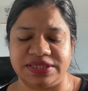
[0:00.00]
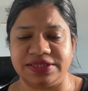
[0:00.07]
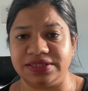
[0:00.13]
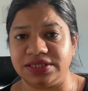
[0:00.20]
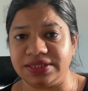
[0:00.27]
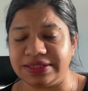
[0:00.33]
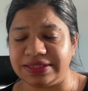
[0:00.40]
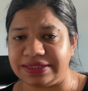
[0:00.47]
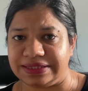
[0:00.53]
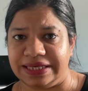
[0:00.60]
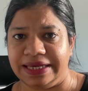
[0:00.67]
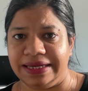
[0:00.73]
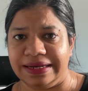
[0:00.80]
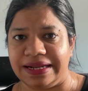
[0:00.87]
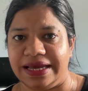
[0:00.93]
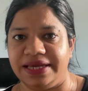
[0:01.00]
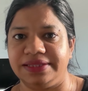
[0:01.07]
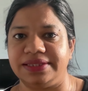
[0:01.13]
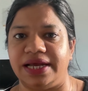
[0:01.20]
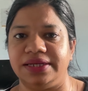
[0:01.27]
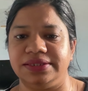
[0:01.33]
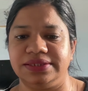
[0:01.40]
Just think like
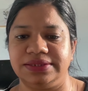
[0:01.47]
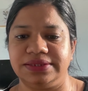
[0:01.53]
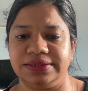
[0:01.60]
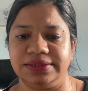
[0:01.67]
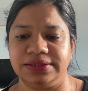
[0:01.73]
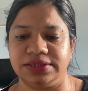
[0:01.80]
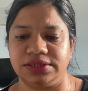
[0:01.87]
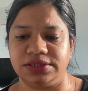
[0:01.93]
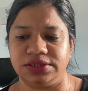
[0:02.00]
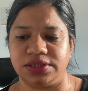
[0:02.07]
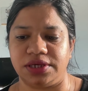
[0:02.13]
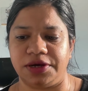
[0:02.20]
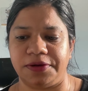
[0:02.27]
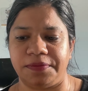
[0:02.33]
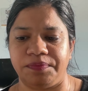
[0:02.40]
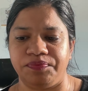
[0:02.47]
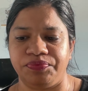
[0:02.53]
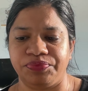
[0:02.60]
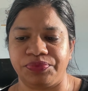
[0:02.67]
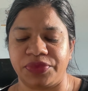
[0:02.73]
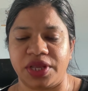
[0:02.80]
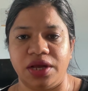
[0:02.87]
that. This is just a
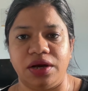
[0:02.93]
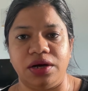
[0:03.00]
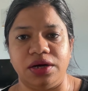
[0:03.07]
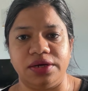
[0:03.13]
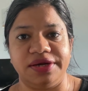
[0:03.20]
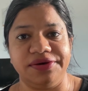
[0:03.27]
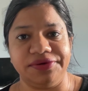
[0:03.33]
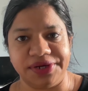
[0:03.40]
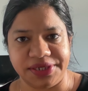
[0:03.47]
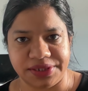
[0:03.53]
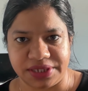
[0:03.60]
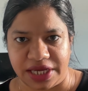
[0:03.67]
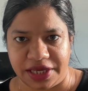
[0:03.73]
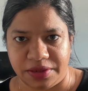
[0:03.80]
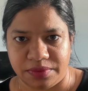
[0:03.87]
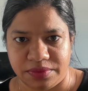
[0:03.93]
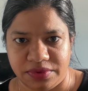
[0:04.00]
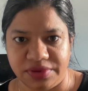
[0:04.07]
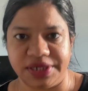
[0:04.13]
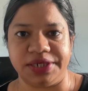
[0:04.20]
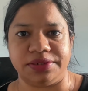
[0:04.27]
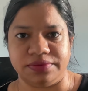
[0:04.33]

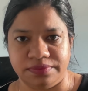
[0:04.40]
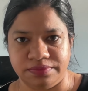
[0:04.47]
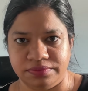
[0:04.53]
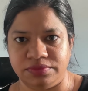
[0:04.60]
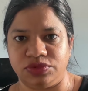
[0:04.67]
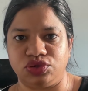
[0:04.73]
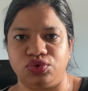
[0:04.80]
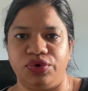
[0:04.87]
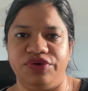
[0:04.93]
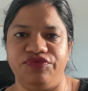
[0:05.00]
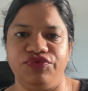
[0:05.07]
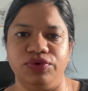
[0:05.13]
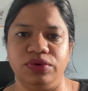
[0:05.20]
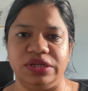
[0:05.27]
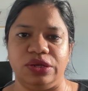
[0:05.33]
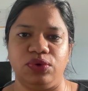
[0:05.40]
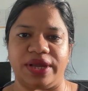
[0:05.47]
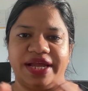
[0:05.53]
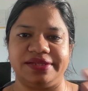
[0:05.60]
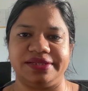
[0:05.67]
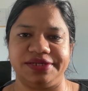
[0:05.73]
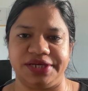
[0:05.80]
grid. So if you look
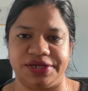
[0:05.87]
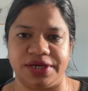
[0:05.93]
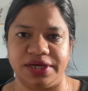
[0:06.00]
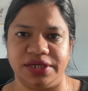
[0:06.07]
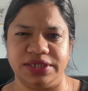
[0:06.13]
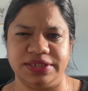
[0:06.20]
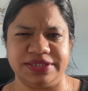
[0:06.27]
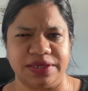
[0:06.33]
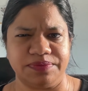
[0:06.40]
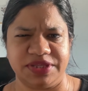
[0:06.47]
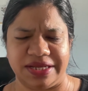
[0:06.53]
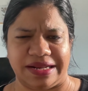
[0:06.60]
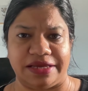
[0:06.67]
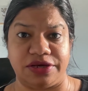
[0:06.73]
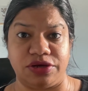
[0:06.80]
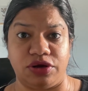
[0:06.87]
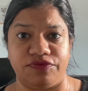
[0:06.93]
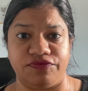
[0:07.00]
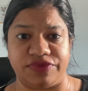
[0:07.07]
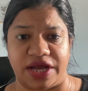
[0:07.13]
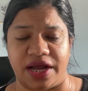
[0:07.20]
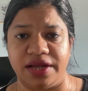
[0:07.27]
at the data grid, something like
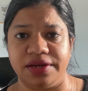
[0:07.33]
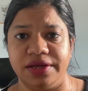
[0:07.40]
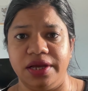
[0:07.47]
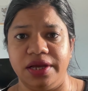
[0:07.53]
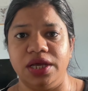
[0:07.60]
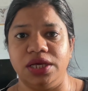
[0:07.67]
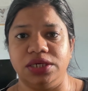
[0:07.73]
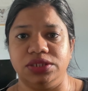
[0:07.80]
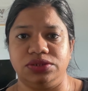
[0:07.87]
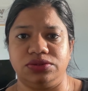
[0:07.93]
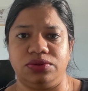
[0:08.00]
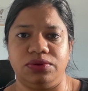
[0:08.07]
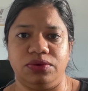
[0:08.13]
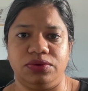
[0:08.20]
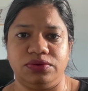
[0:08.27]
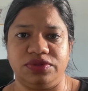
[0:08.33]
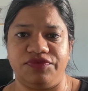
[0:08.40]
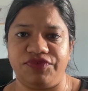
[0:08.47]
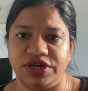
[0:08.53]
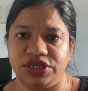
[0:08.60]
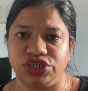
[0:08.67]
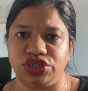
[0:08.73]
of that. So the
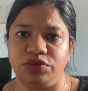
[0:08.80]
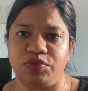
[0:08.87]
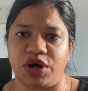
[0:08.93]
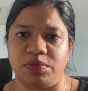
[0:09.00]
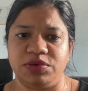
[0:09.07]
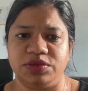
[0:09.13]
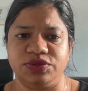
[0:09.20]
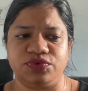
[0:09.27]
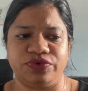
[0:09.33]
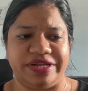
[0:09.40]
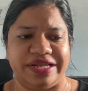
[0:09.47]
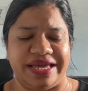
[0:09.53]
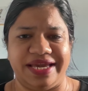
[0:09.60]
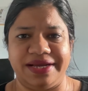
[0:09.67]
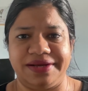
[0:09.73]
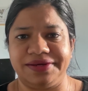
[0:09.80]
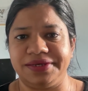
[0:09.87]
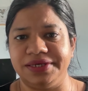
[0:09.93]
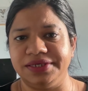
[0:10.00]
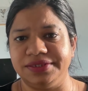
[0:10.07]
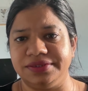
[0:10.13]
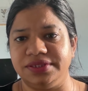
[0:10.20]
functional problems were like
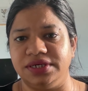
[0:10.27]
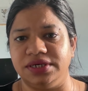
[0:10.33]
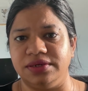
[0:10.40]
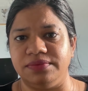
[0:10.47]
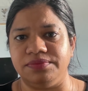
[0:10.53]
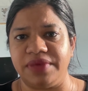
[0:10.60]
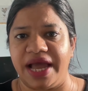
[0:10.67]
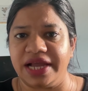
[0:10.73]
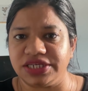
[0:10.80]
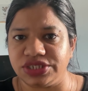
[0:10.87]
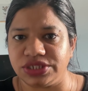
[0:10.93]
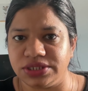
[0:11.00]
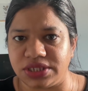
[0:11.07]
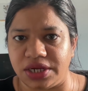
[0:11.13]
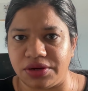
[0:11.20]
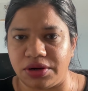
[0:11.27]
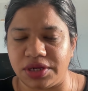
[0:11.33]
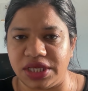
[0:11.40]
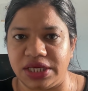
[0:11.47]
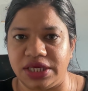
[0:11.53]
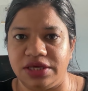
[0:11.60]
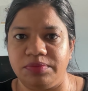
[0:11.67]
the actions are not
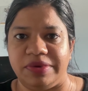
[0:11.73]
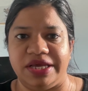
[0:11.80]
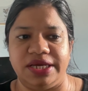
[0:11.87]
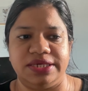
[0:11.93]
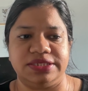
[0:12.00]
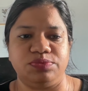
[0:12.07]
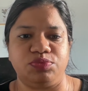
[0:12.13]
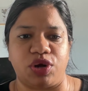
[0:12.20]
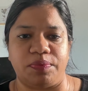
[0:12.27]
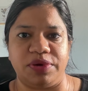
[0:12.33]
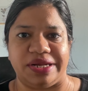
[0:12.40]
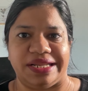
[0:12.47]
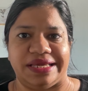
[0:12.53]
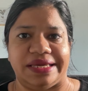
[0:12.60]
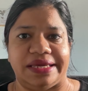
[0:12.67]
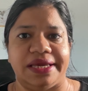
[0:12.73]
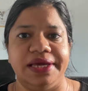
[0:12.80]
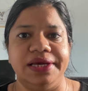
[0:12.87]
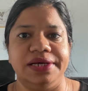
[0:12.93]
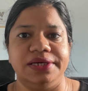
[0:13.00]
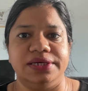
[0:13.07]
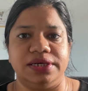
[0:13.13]
taking place properly.
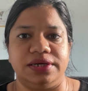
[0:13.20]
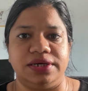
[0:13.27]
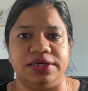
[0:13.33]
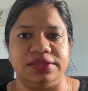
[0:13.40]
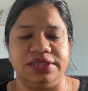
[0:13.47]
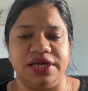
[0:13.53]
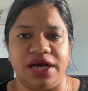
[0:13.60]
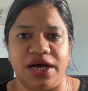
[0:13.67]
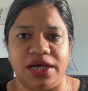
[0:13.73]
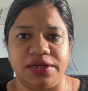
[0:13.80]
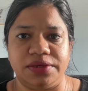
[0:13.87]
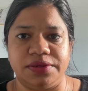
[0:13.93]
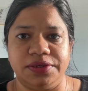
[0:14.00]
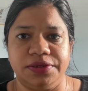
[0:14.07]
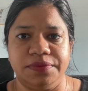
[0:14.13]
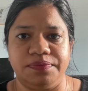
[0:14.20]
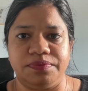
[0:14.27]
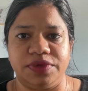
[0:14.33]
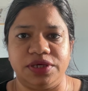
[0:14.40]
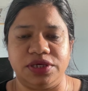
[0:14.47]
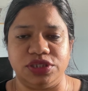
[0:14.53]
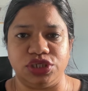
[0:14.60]

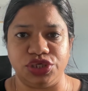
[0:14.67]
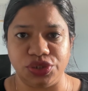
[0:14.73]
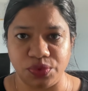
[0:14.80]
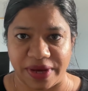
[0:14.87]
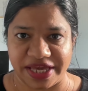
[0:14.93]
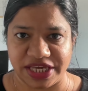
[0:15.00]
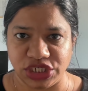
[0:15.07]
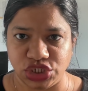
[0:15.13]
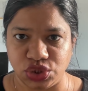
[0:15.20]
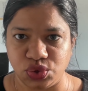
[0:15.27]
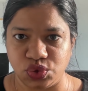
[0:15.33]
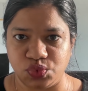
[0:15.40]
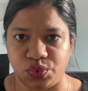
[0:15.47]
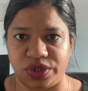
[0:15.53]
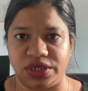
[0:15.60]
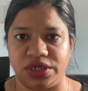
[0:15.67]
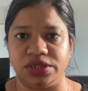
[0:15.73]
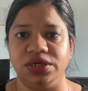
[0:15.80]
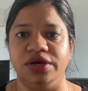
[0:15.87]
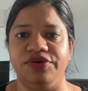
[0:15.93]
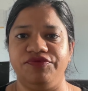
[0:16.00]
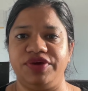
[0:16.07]
The UI issues were
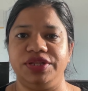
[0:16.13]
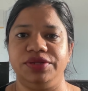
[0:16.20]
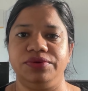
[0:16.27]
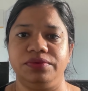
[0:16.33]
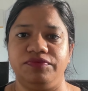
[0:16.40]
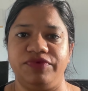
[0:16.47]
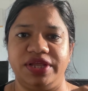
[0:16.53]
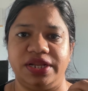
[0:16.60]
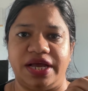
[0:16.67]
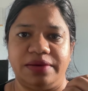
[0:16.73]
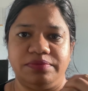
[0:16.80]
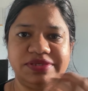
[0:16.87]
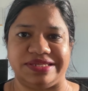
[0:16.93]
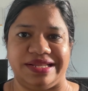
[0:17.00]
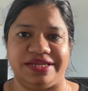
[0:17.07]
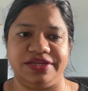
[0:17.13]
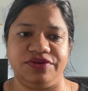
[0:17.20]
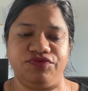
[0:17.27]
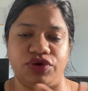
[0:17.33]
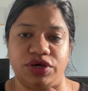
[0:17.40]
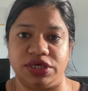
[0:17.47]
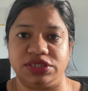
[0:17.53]
when I'm selecting,
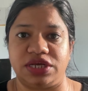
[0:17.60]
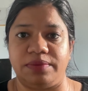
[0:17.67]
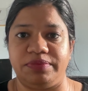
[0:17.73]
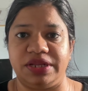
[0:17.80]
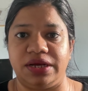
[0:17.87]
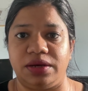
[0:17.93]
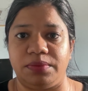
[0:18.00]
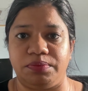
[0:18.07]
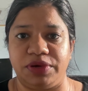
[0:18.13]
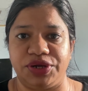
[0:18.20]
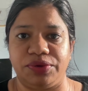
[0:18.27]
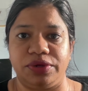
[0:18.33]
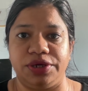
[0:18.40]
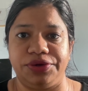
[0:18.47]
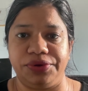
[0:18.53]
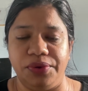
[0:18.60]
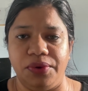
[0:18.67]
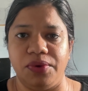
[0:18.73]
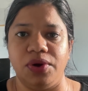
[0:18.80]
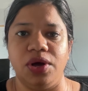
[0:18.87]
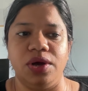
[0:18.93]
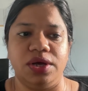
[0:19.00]
for example, a particular
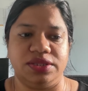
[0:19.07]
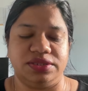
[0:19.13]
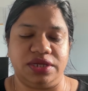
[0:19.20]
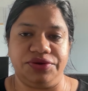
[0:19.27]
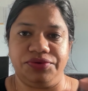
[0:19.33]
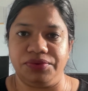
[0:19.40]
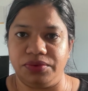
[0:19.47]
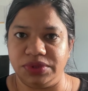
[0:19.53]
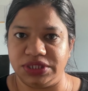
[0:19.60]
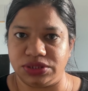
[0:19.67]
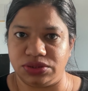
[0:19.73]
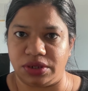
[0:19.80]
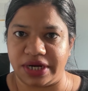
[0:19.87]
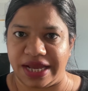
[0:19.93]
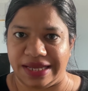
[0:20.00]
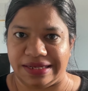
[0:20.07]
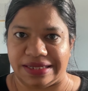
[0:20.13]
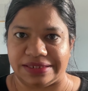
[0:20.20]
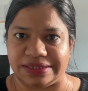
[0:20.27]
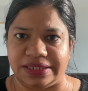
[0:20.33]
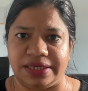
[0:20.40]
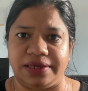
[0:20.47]
row, that row is not
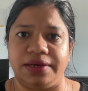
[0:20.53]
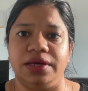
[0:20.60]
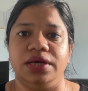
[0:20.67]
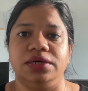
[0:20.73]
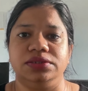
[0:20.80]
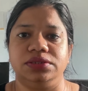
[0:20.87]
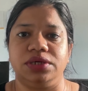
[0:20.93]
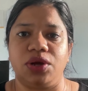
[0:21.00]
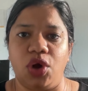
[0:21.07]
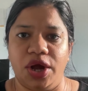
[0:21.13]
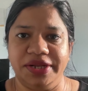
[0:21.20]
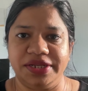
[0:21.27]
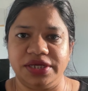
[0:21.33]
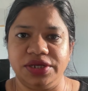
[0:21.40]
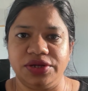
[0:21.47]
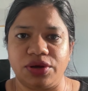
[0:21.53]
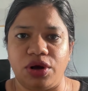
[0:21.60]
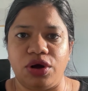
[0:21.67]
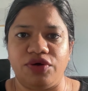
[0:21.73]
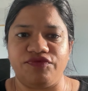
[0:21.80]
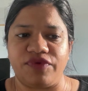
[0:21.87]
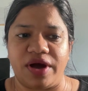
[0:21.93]
highlighting. The content
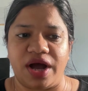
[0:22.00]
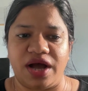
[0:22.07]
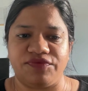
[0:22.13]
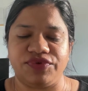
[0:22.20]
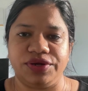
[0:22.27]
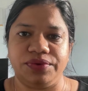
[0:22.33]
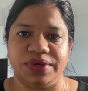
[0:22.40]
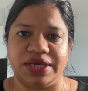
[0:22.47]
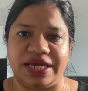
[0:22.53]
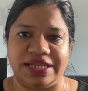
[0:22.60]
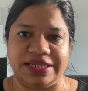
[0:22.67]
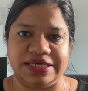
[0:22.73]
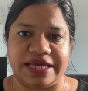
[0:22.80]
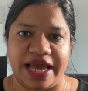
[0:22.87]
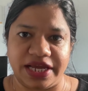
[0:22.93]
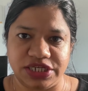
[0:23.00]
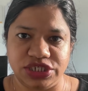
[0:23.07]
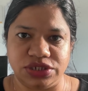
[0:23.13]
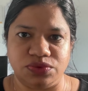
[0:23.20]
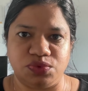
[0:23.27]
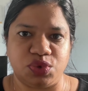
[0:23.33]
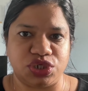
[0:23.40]
of after doing any
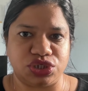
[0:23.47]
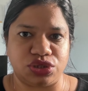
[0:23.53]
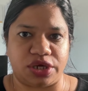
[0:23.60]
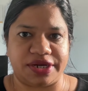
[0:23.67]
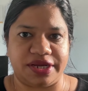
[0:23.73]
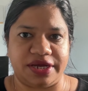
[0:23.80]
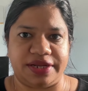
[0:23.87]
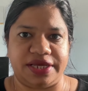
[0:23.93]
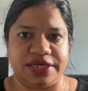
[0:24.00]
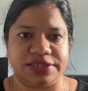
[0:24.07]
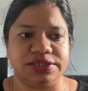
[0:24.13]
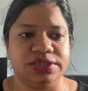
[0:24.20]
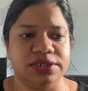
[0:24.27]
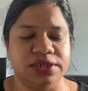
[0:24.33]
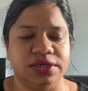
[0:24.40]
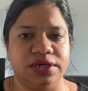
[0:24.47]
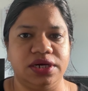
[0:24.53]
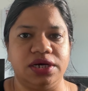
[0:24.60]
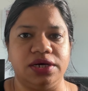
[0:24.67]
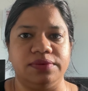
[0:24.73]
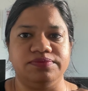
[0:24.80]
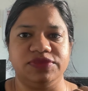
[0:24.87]
action was not correct.
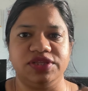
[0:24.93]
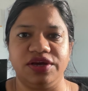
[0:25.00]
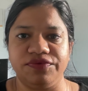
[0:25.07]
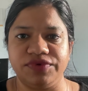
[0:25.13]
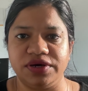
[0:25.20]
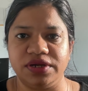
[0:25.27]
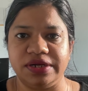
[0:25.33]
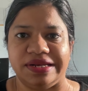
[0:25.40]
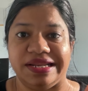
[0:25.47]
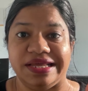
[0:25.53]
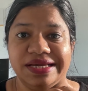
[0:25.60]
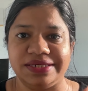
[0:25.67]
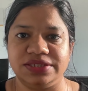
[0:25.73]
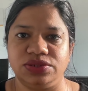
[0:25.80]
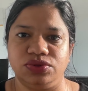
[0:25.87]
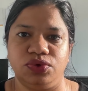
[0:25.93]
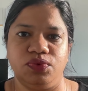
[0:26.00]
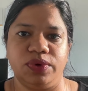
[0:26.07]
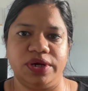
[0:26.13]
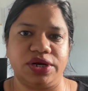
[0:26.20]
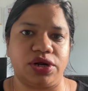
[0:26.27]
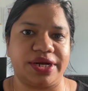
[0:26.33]
There were links
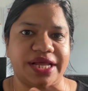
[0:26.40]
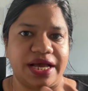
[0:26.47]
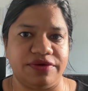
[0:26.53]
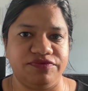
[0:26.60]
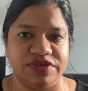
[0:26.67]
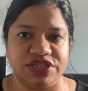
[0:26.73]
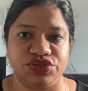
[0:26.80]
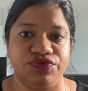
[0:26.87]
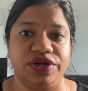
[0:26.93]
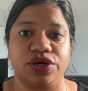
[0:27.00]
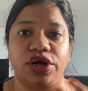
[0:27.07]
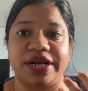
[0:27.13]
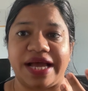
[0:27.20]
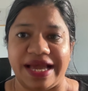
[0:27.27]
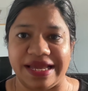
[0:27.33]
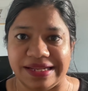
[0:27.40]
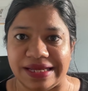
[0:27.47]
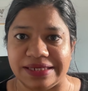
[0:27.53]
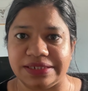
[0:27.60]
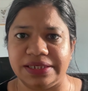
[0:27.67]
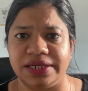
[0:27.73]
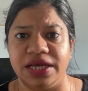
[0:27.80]
which were not
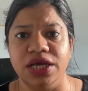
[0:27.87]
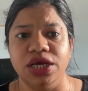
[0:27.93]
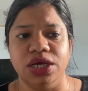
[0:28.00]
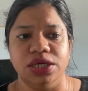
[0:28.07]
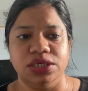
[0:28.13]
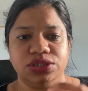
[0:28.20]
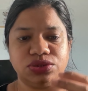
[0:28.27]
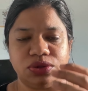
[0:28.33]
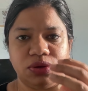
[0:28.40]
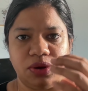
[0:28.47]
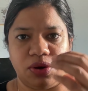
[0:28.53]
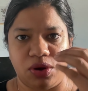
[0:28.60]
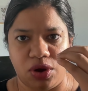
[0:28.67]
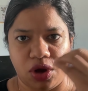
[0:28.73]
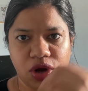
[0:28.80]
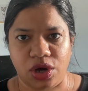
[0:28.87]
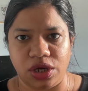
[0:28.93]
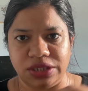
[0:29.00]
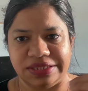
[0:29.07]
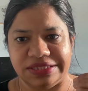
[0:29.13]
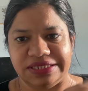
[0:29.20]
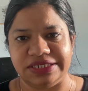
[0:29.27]
highlighted. So
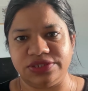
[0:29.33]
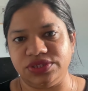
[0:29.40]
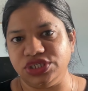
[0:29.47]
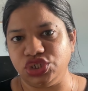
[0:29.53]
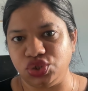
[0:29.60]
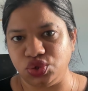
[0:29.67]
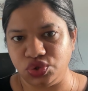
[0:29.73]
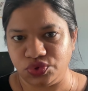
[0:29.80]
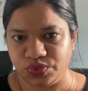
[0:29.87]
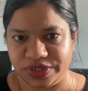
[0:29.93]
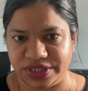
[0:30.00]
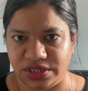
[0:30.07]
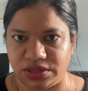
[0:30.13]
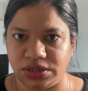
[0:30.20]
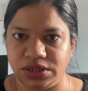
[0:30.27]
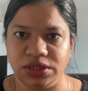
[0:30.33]
all these issues were there.